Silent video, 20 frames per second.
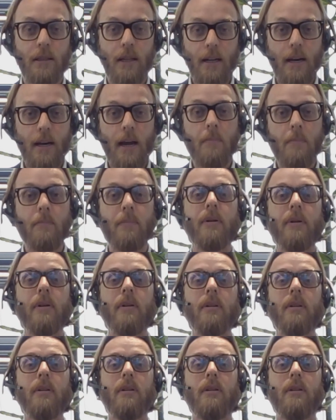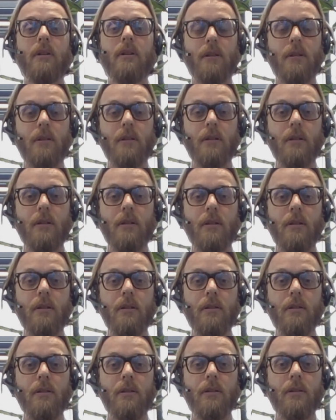scale up
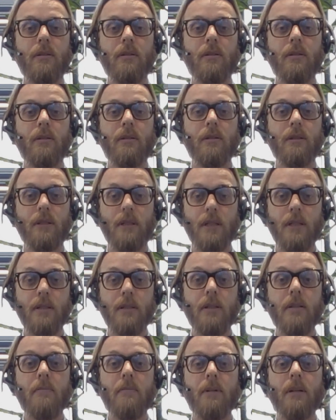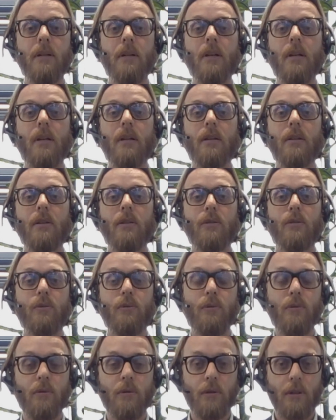the system
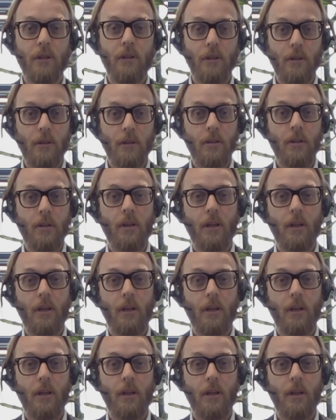to